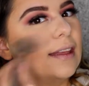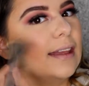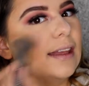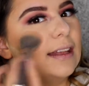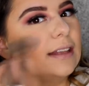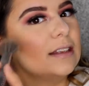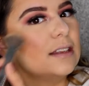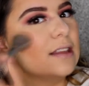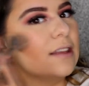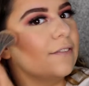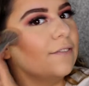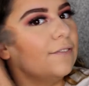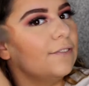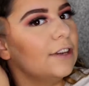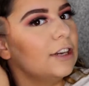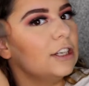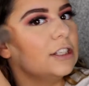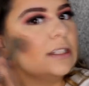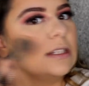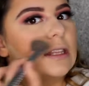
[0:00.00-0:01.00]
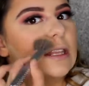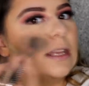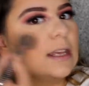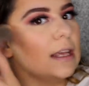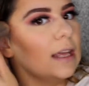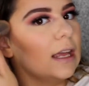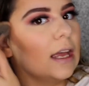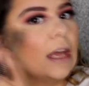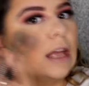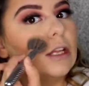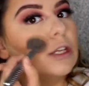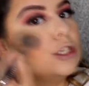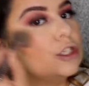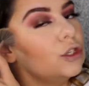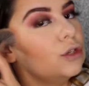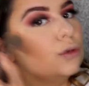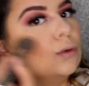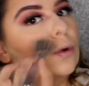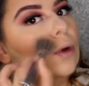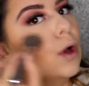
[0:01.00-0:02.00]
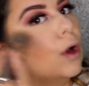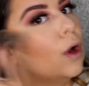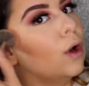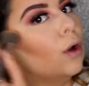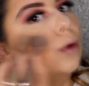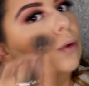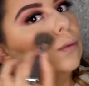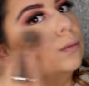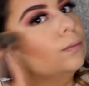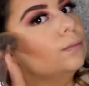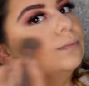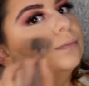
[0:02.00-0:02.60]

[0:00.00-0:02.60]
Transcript: it's the first thing to go.